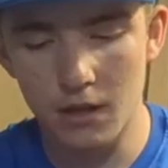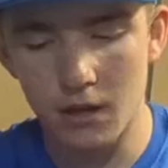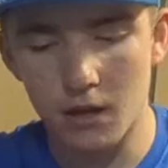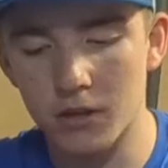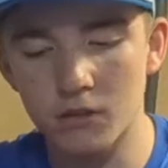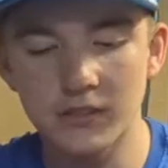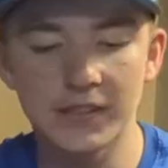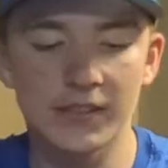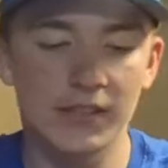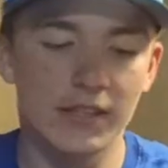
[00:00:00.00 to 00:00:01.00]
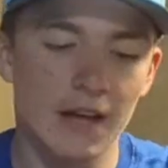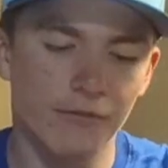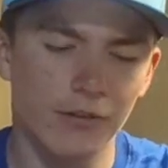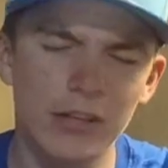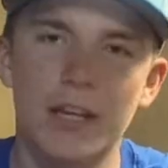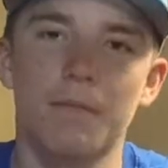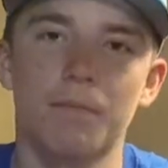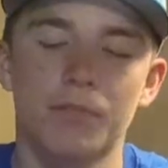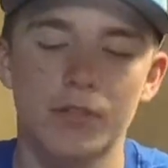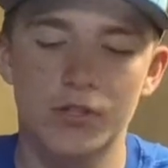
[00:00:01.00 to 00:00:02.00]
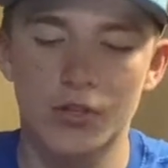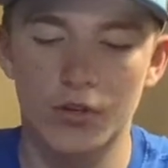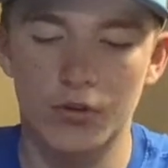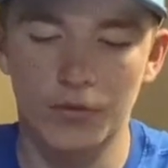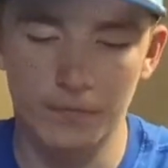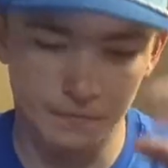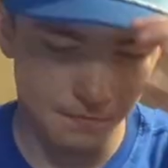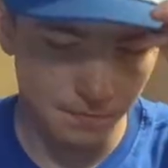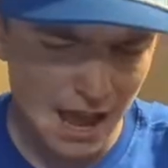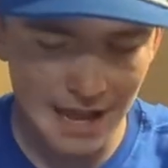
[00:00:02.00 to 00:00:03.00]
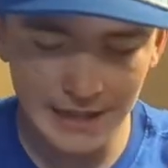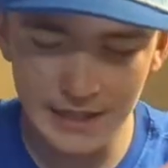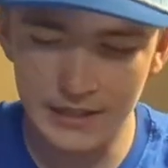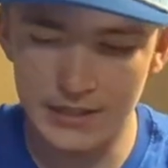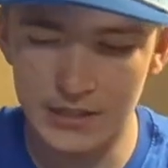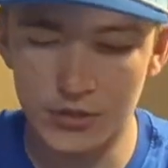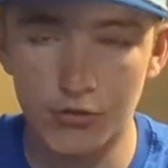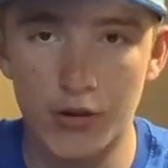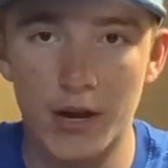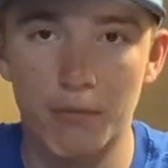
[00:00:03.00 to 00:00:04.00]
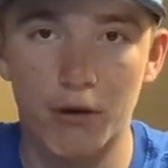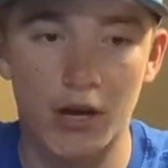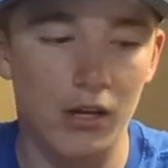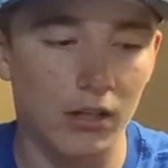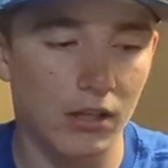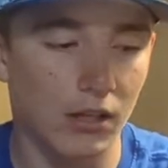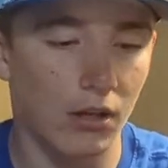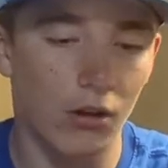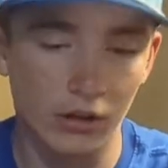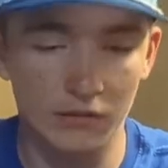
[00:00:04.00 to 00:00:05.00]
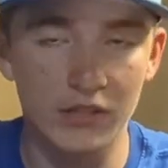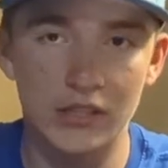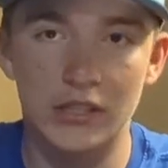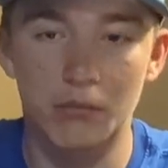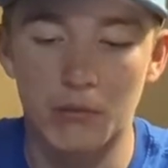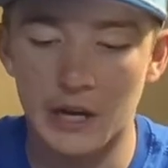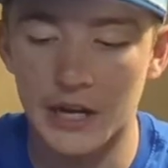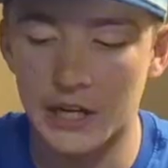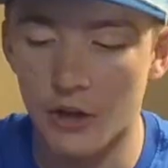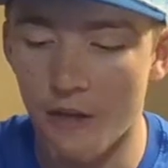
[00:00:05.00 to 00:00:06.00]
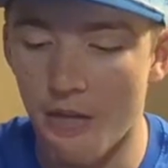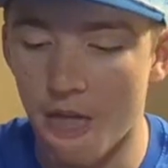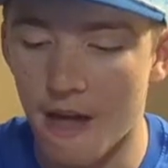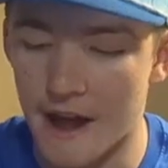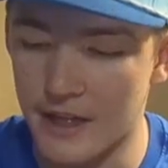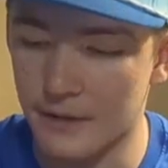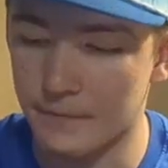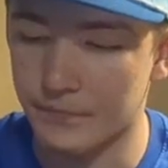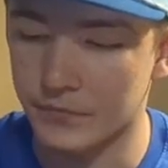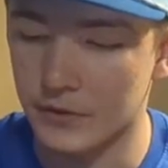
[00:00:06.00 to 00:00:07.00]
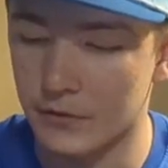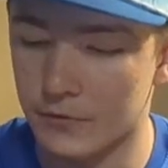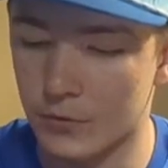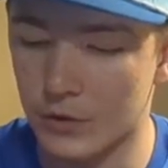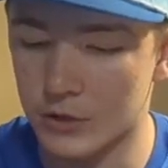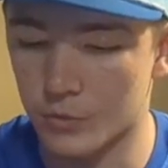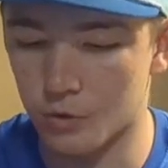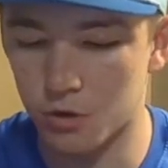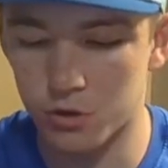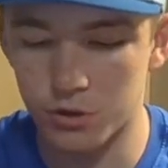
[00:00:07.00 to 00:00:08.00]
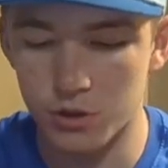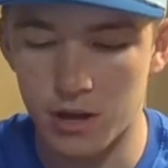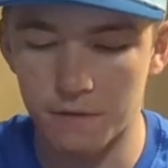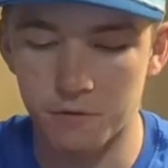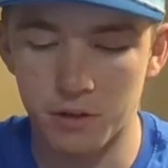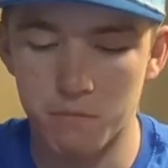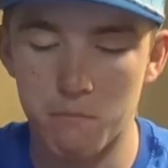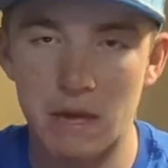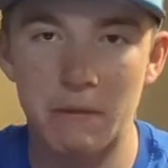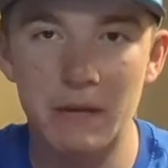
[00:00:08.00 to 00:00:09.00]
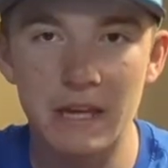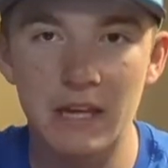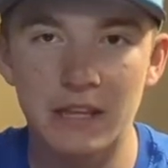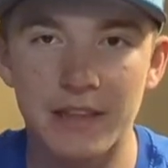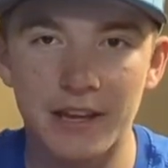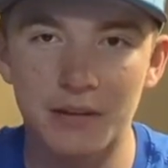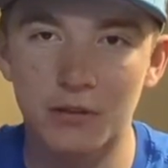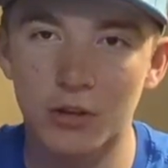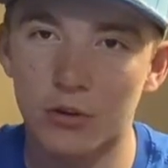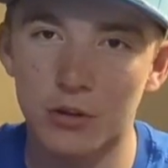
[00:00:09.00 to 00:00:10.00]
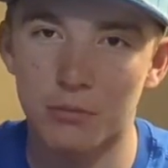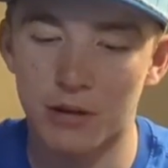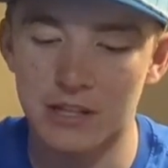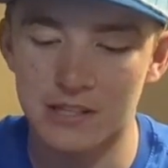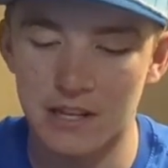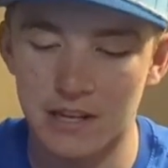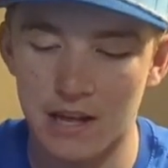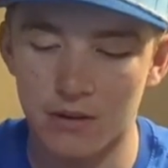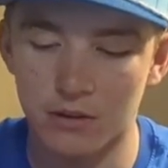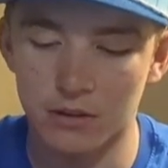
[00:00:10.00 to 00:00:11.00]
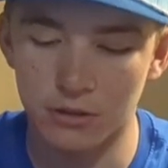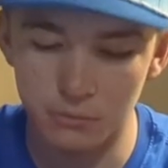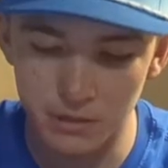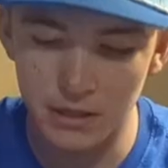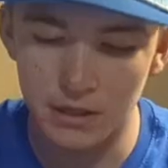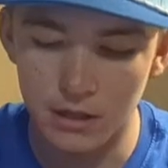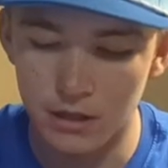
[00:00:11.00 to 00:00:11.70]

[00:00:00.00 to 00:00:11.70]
It goes easily like that for a lid. So, I think this is a great product. All of this combined. I think for what it's worth, I feel like maybe they could lower the price that down a little bit.